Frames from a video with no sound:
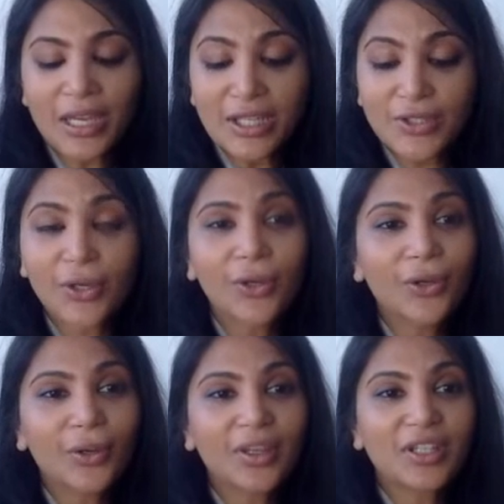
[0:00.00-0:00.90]
So
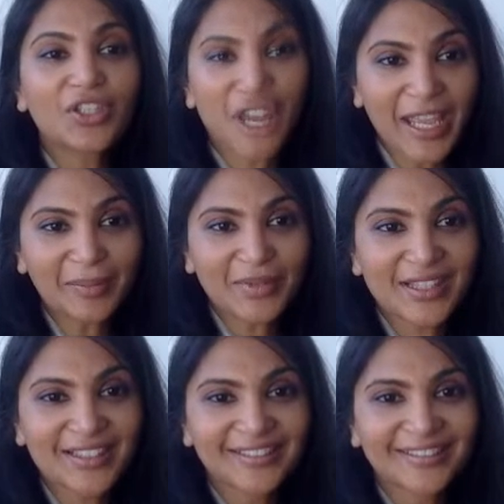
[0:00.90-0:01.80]

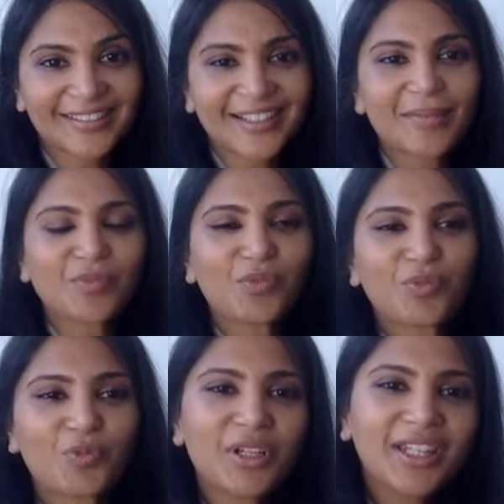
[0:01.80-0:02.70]
James,
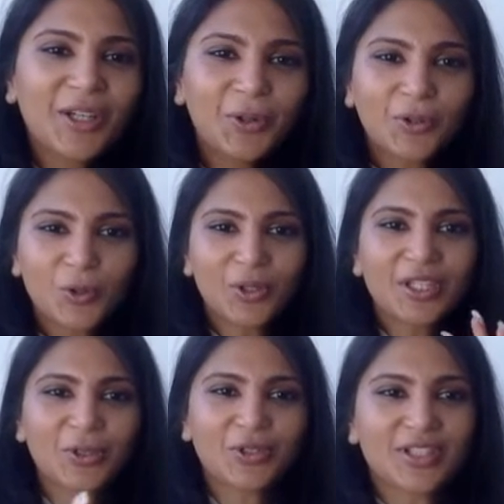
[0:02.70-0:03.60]
really cool talking
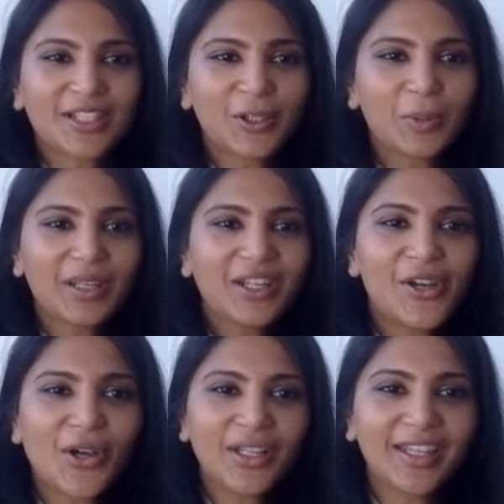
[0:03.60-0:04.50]
to you just a little bit
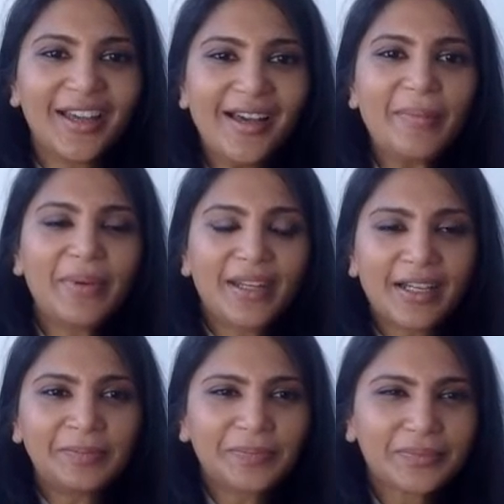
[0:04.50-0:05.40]
earlier,
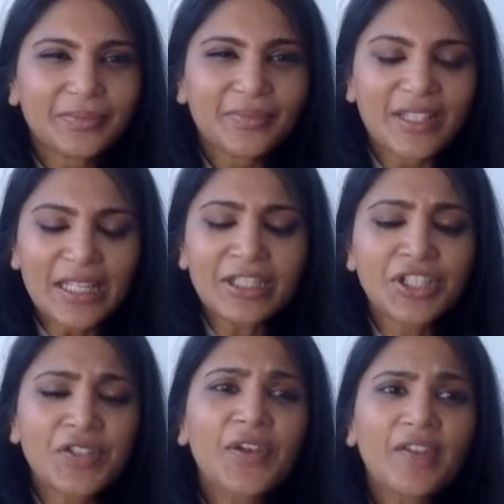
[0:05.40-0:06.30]
but
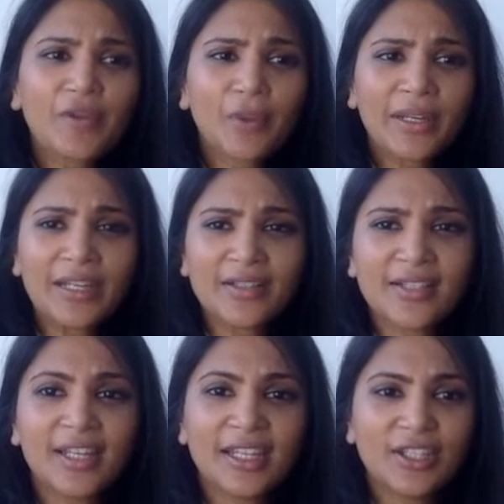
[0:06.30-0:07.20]
just for everyone else
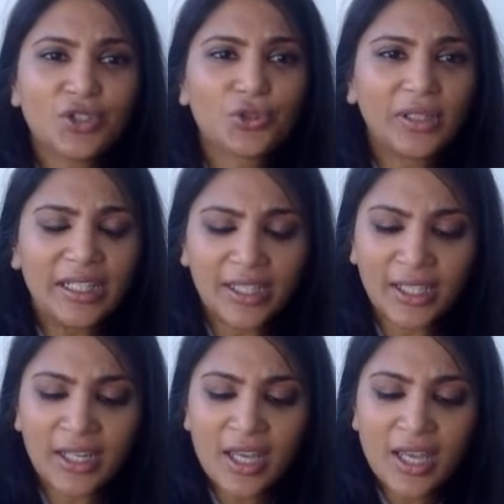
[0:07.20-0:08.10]
that is joining in,